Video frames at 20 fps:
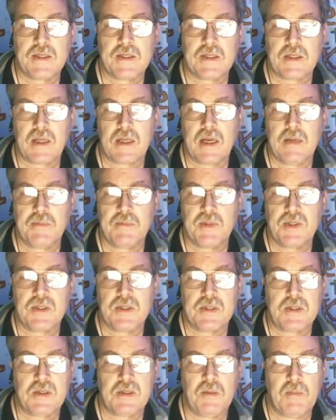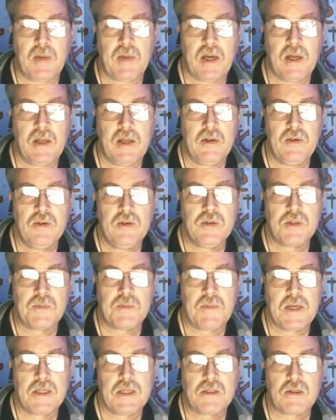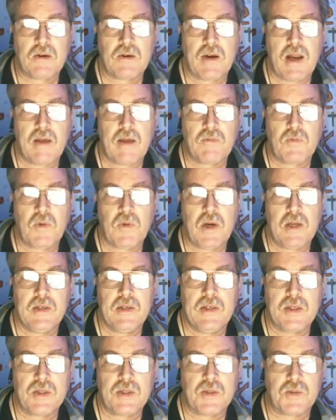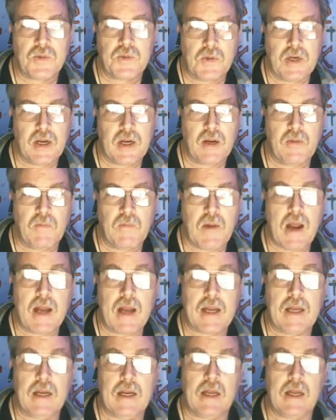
escape system on a new spacecraft while destroying a rocket.